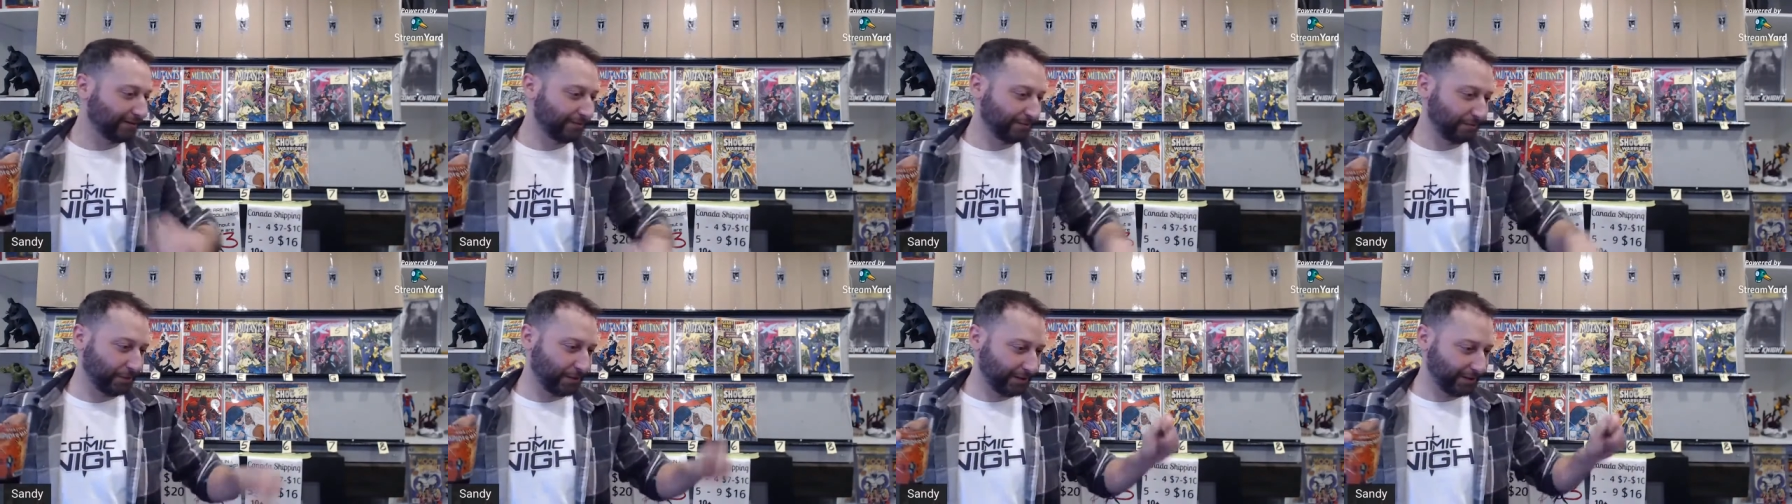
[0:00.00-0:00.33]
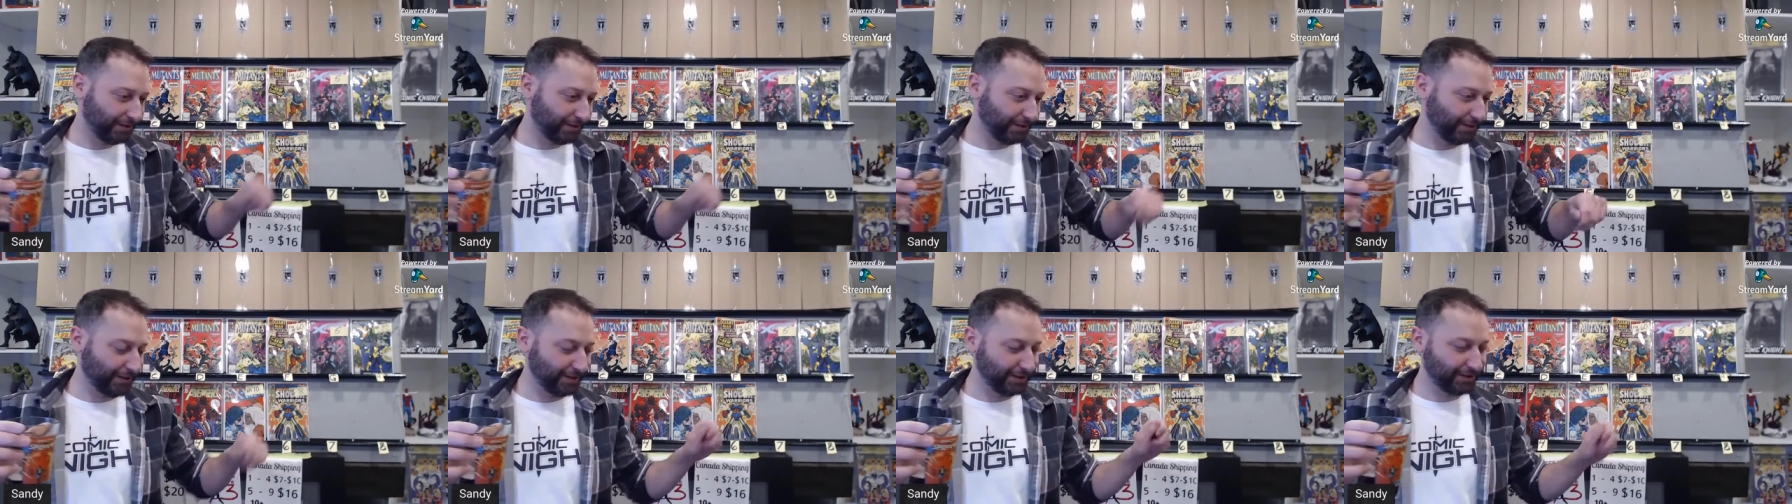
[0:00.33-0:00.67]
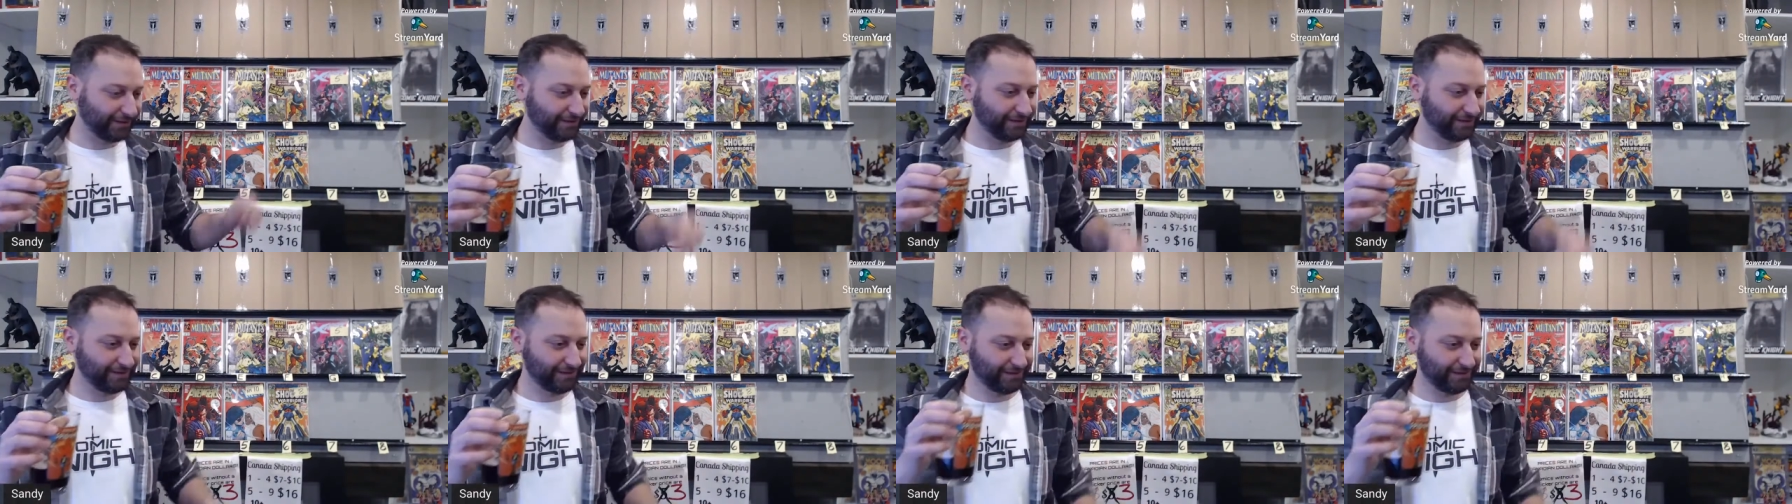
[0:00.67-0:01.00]
We could like
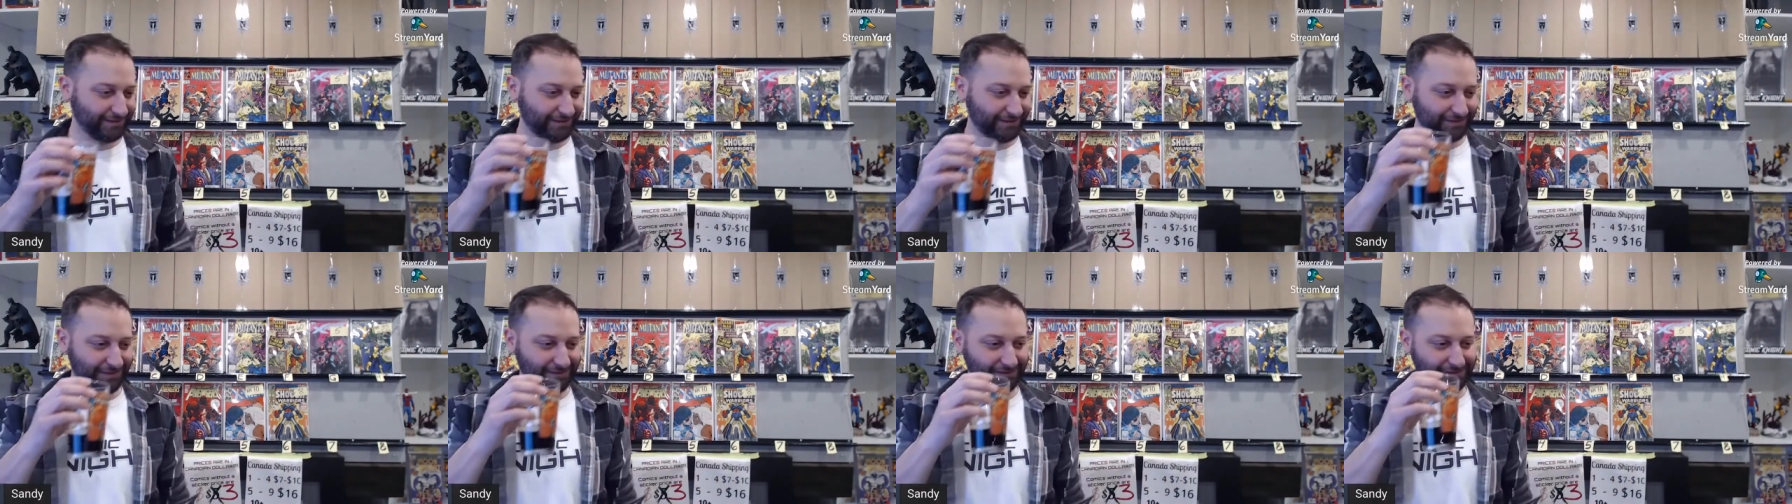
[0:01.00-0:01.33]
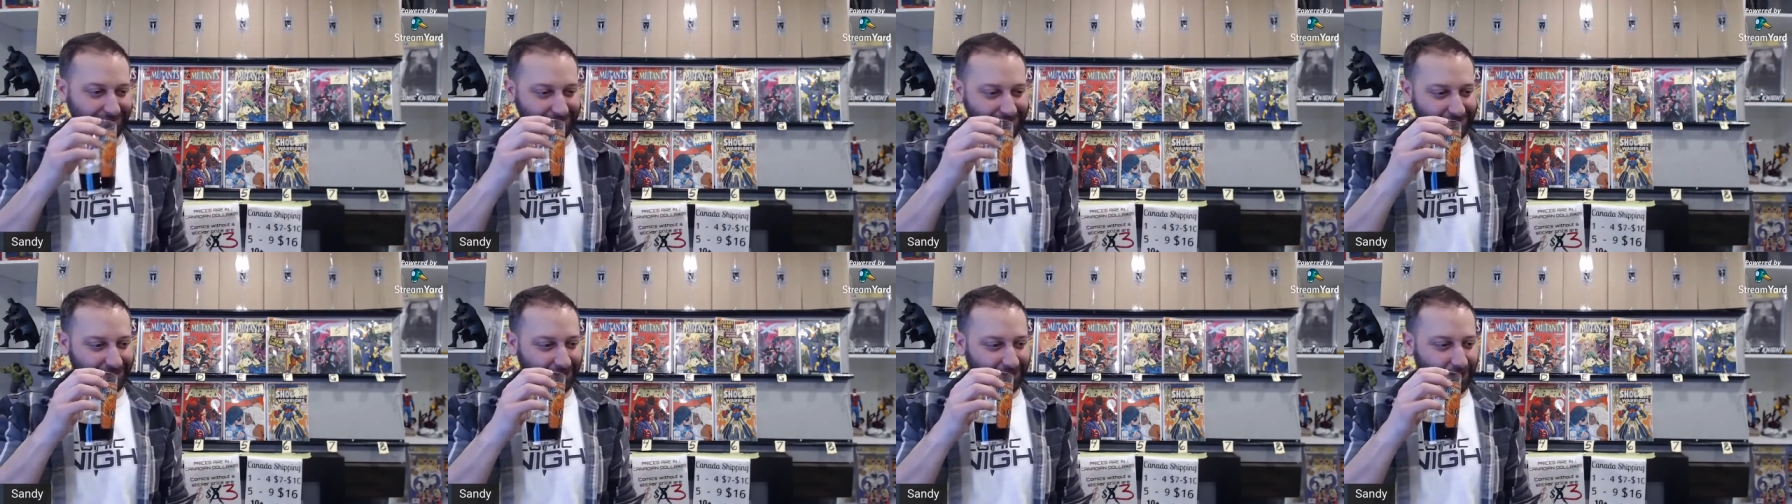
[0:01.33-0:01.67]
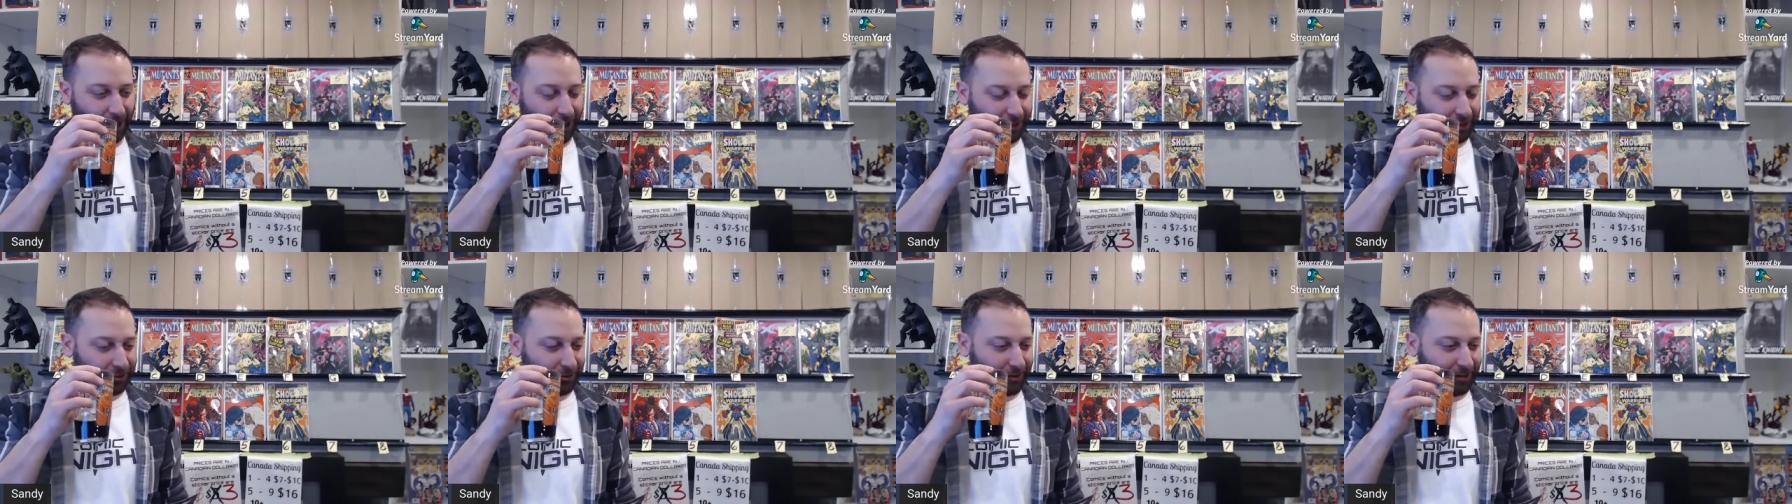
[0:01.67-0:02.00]

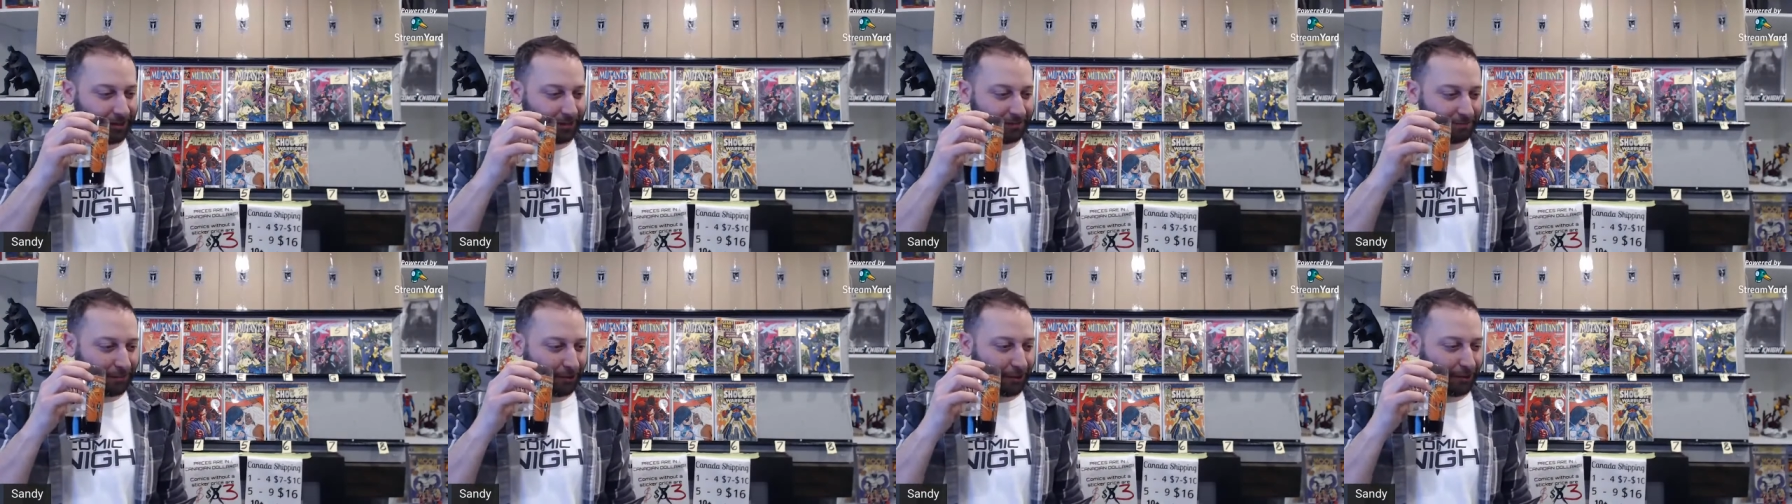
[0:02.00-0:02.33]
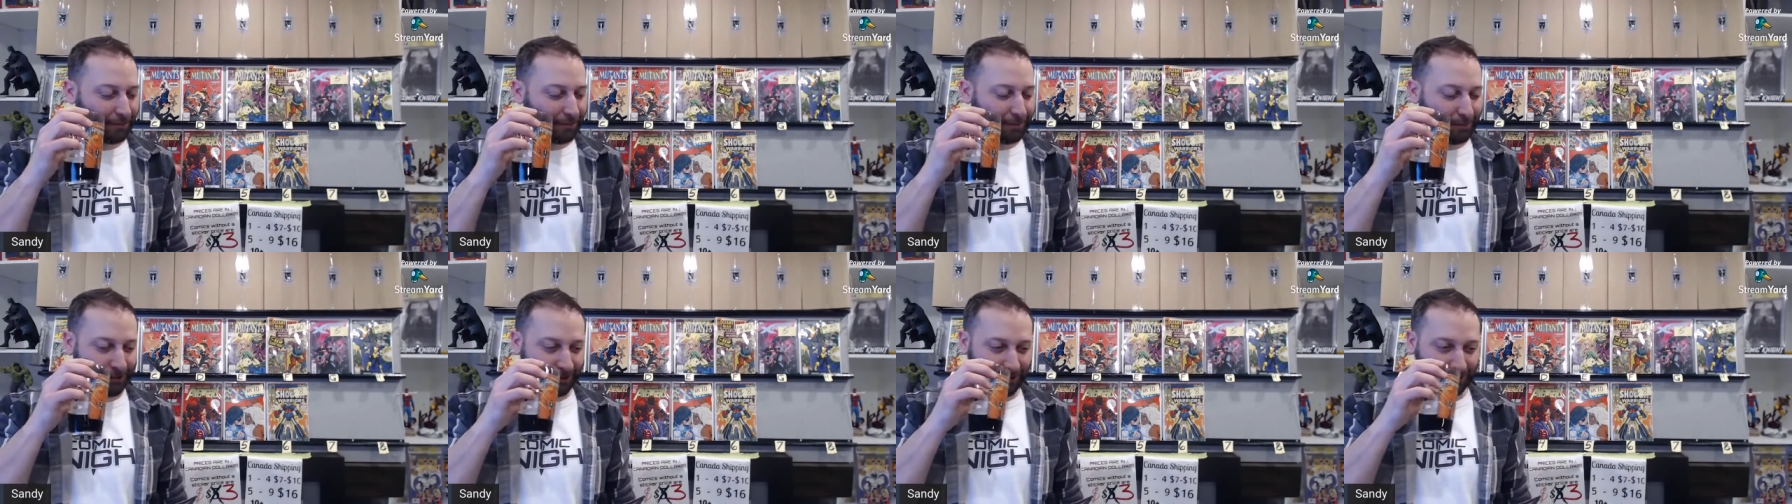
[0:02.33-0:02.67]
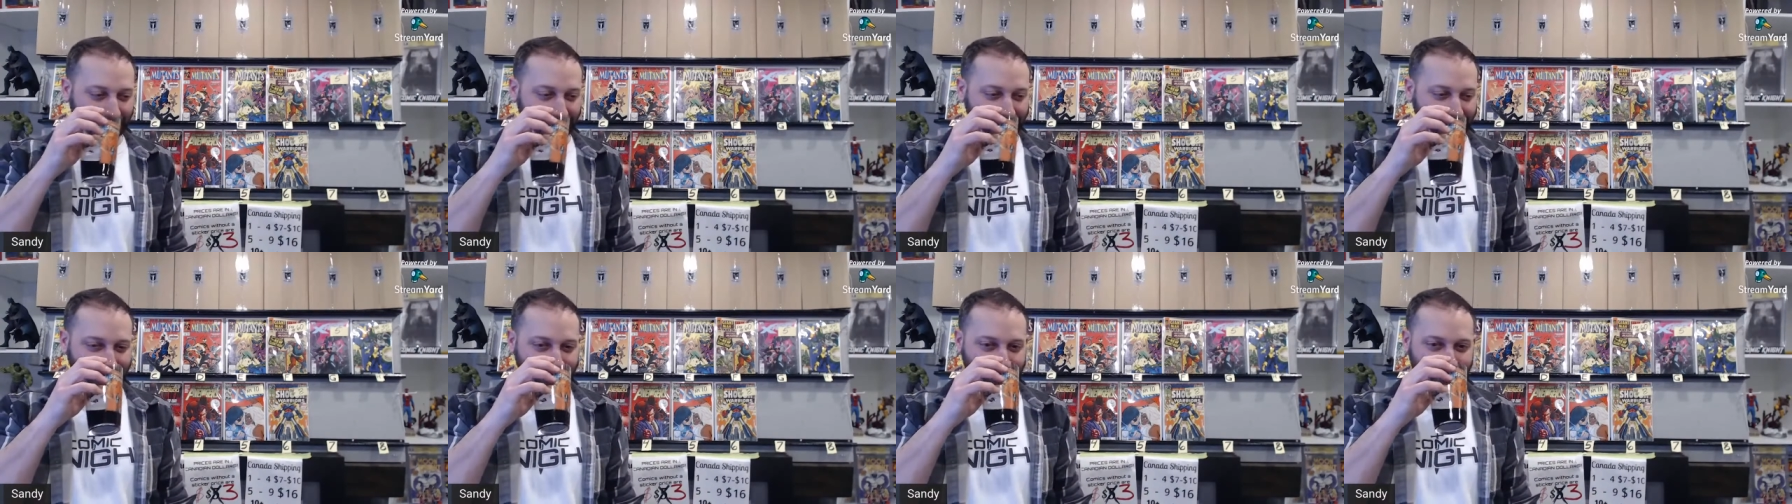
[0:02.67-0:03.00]
color it
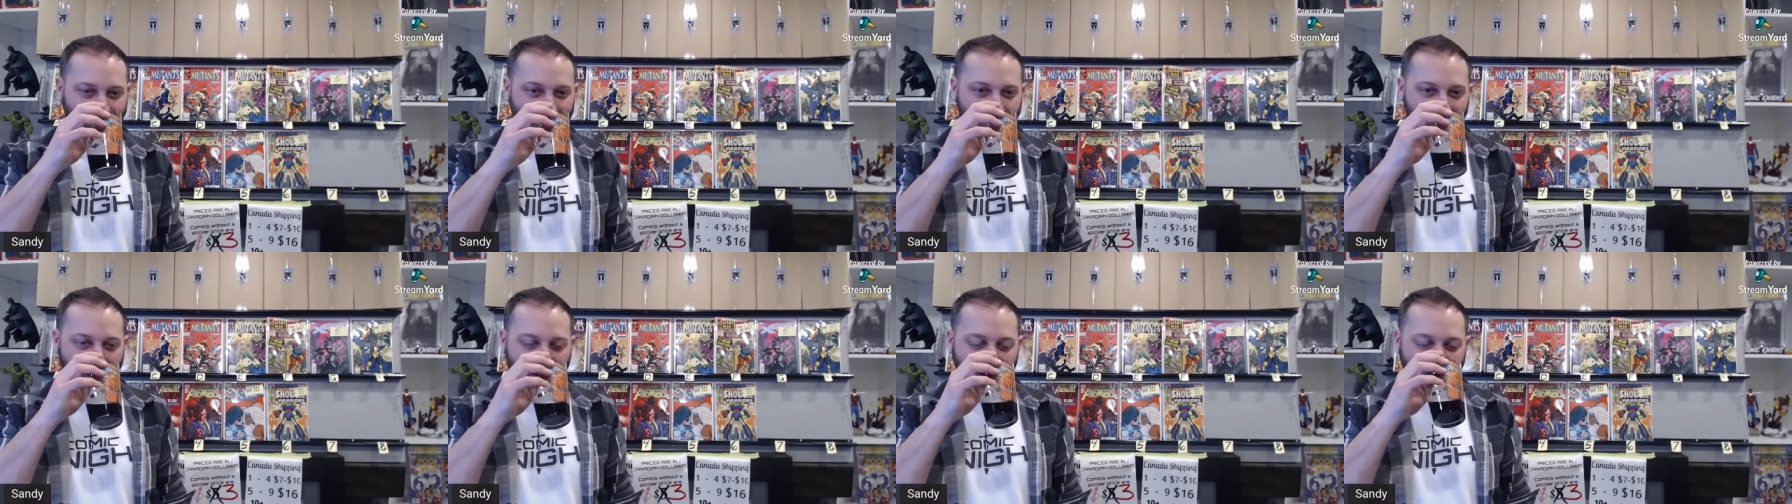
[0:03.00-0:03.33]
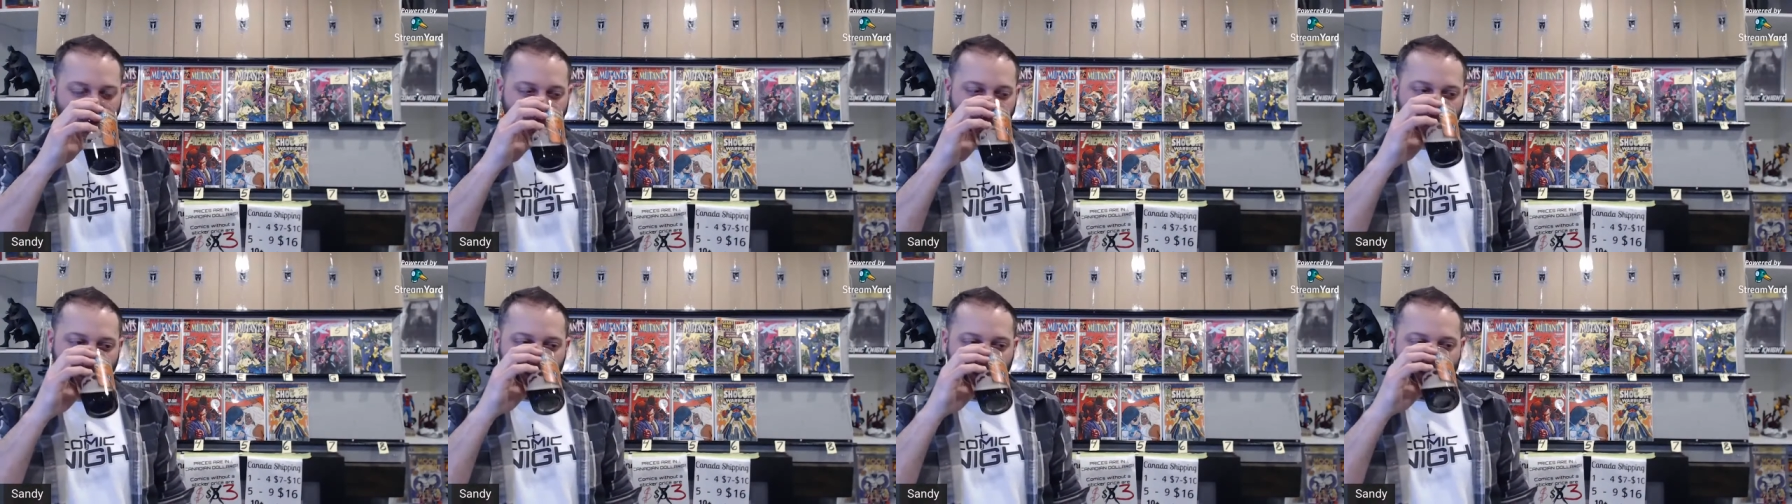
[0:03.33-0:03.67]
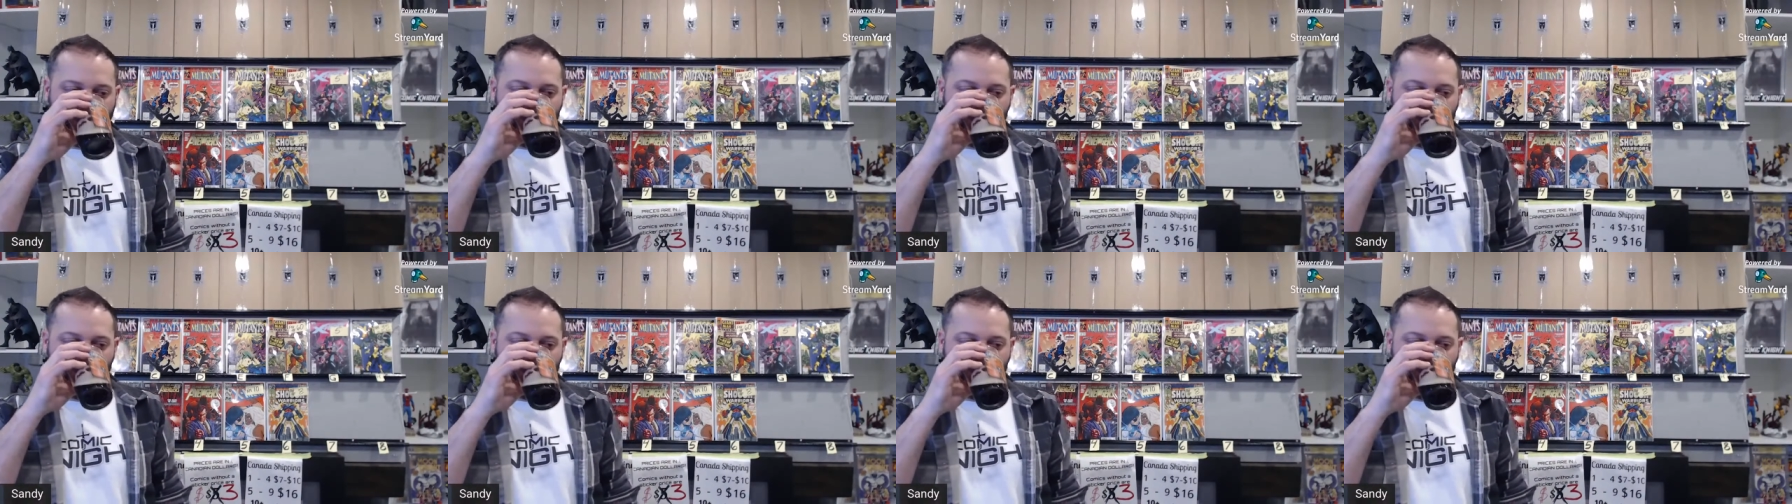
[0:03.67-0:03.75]
purple. Yeah, man.